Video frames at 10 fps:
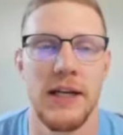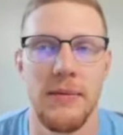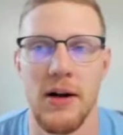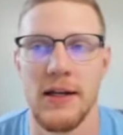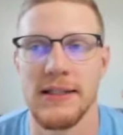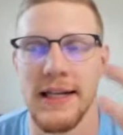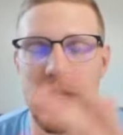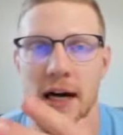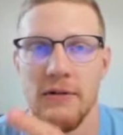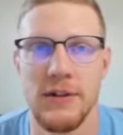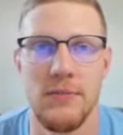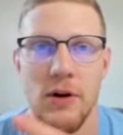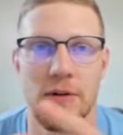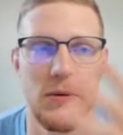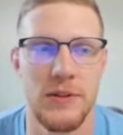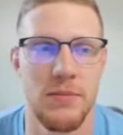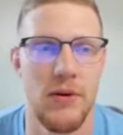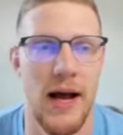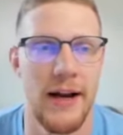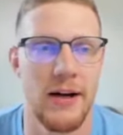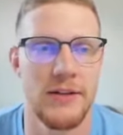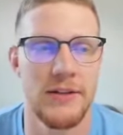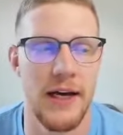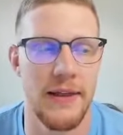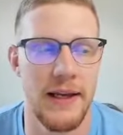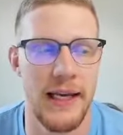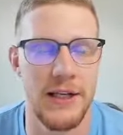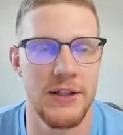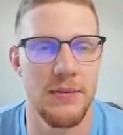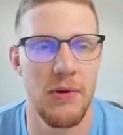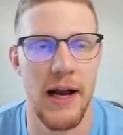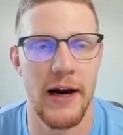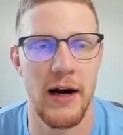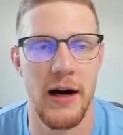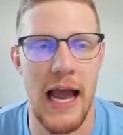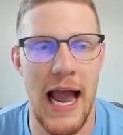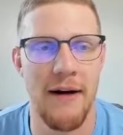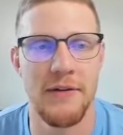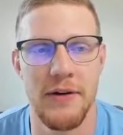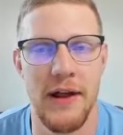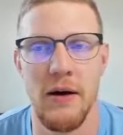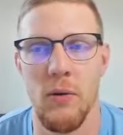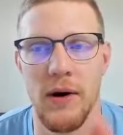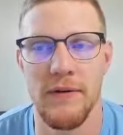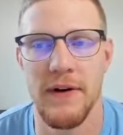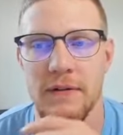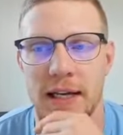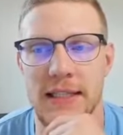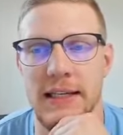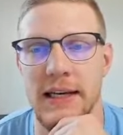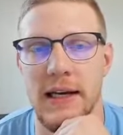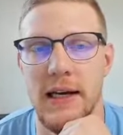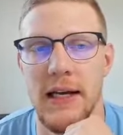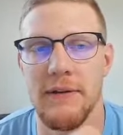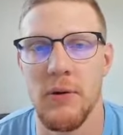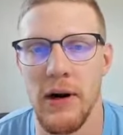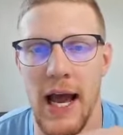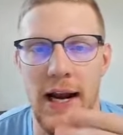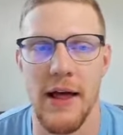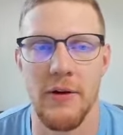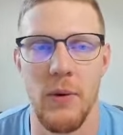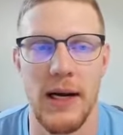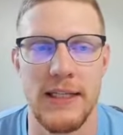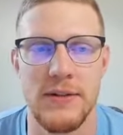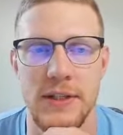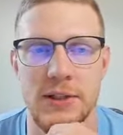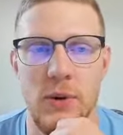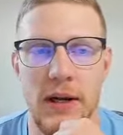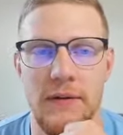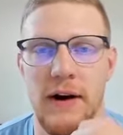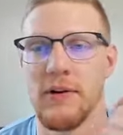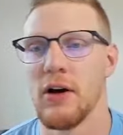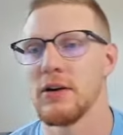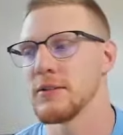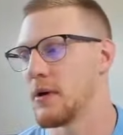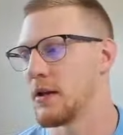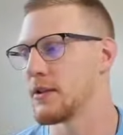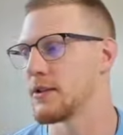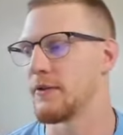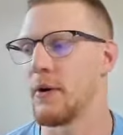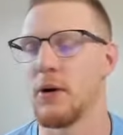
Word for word: thing about it is that it covers multiple suppliers. I think each supplier after that 150 is like, if you want to add another one in, it's only $25 a month. So if I